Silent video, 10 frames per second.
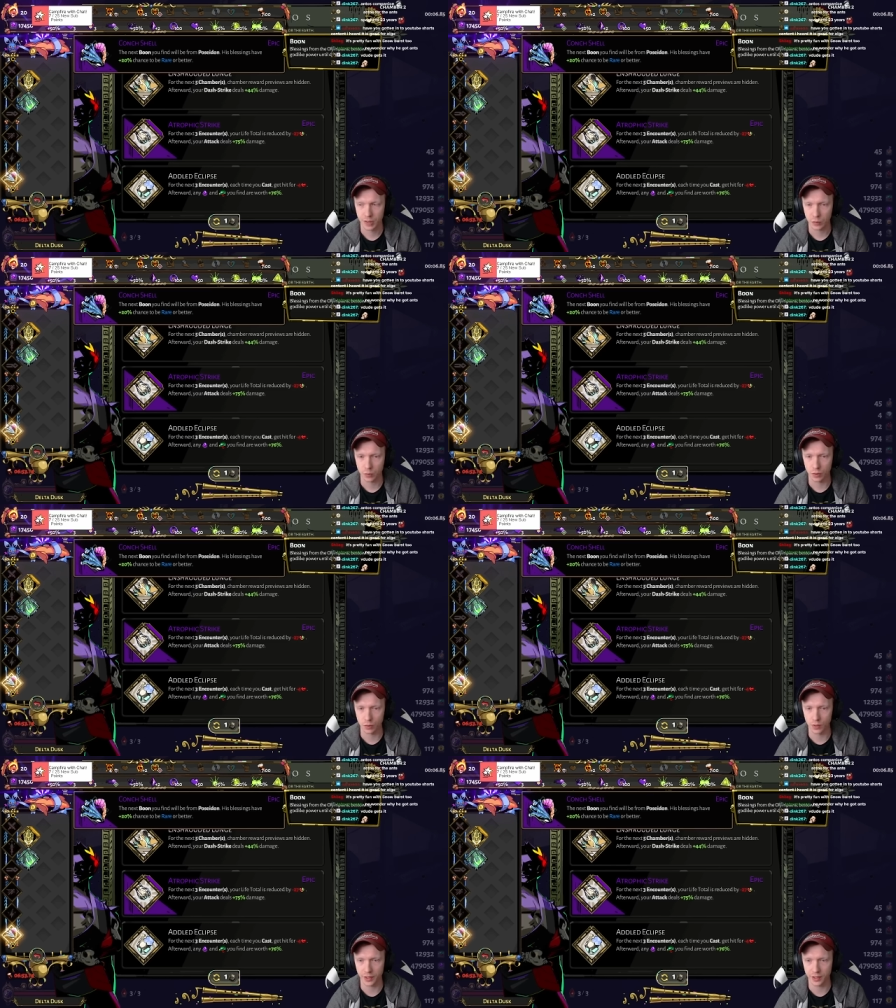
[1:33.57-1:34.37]

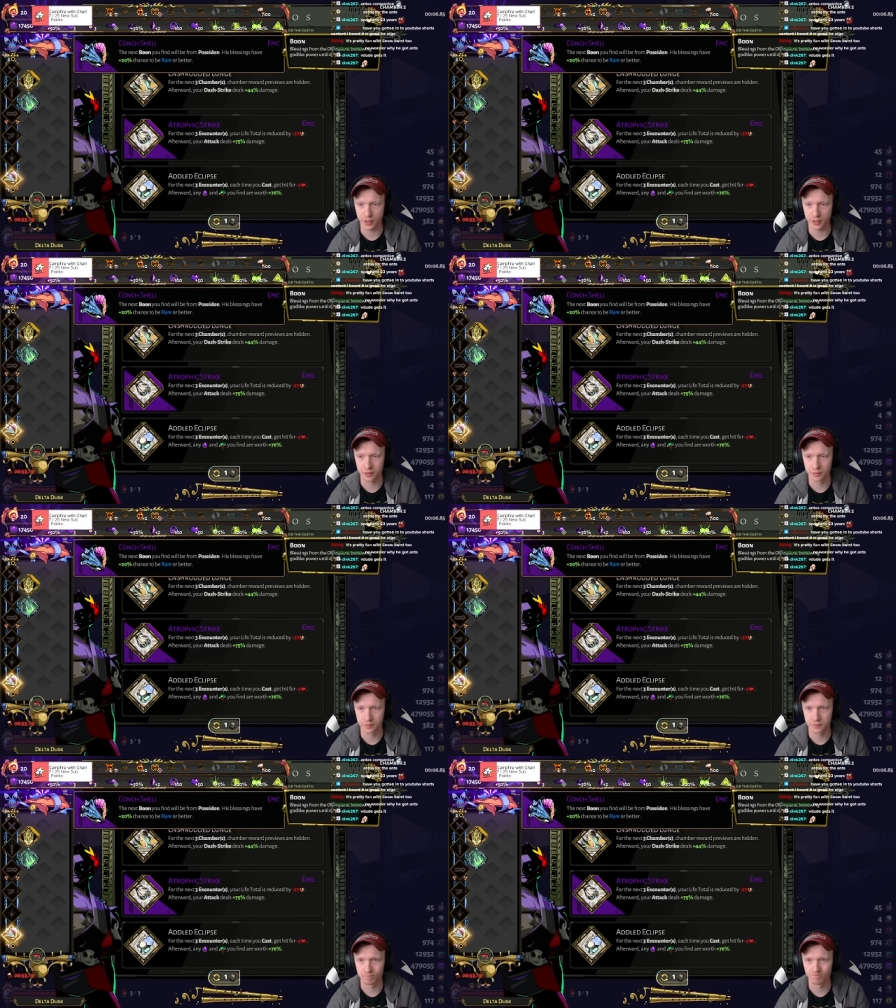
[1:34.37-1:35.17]
roll here.
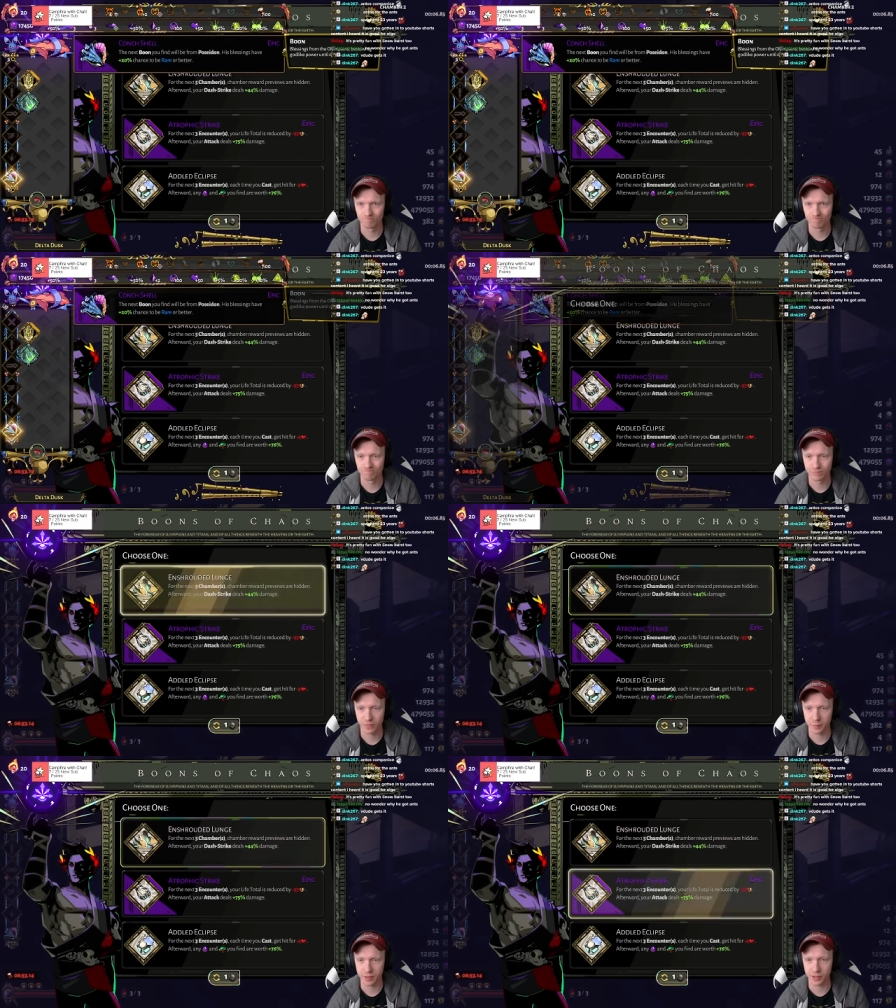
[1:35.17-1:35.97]

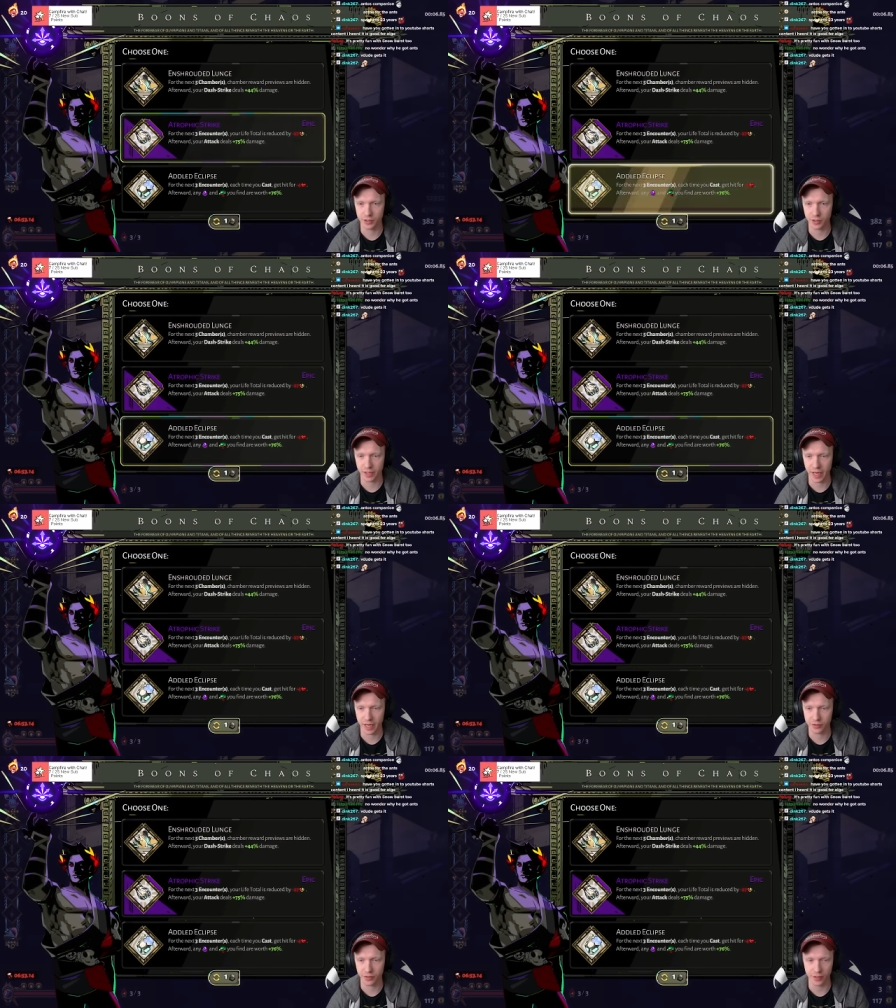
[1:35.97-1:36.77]
I mean, these aren't
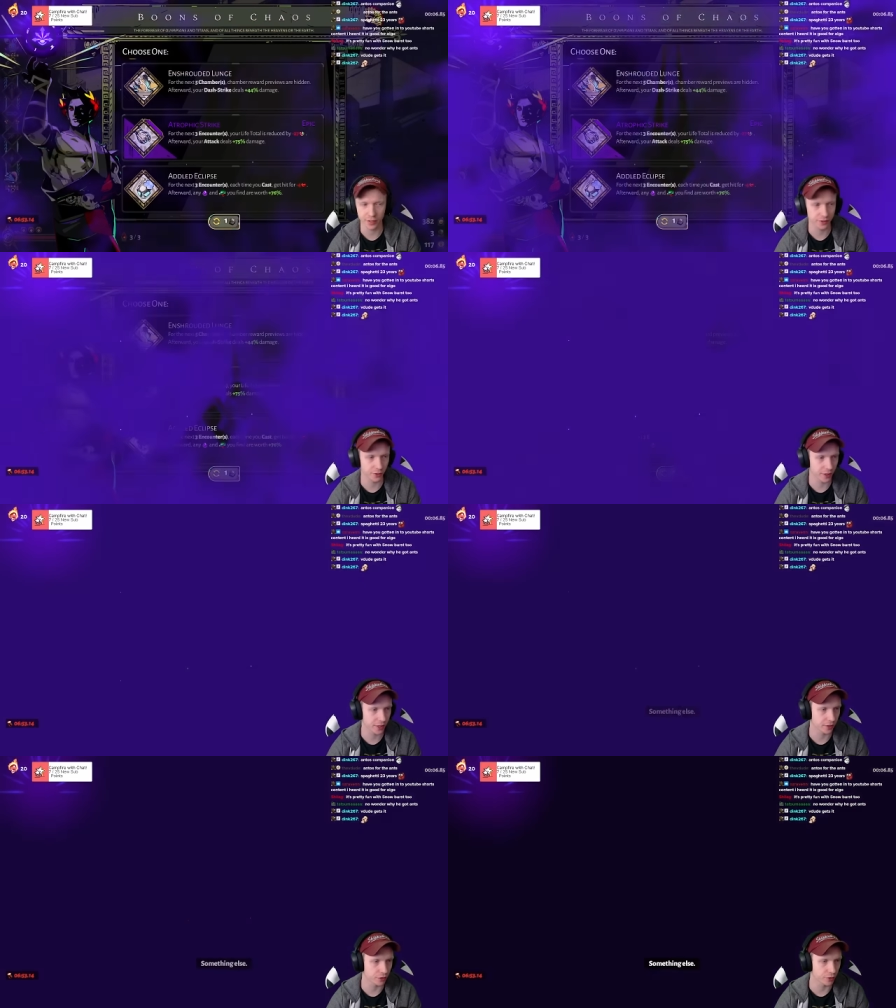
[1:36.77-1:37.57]
cast things, so I
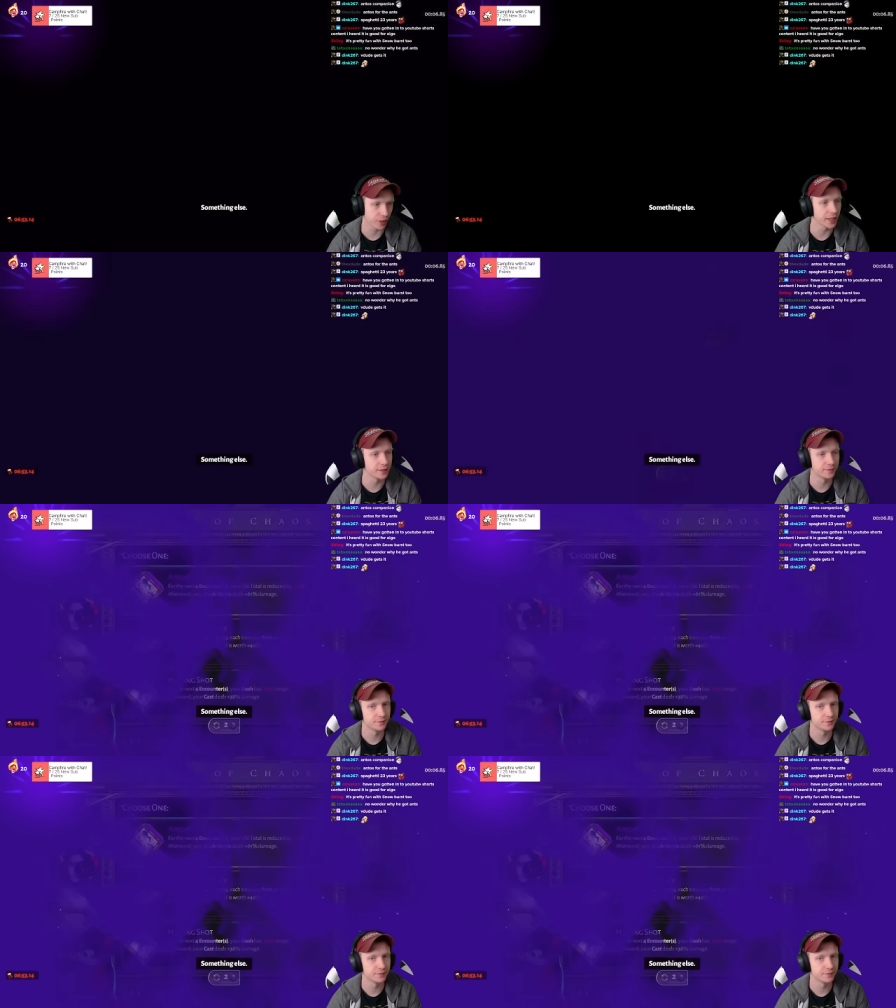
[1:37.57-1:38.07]
guess I'll try.